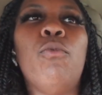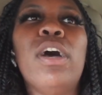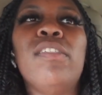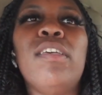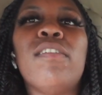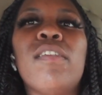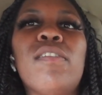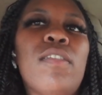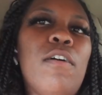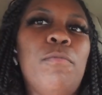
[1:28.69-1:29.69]
onesies
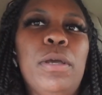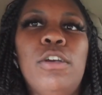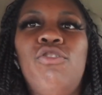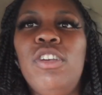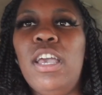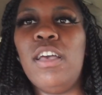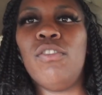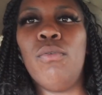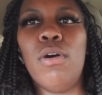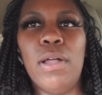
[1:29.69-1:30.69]
and stuff because she
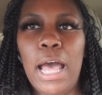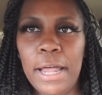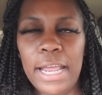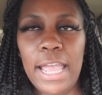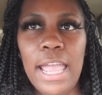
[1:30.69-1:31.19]
has grown out of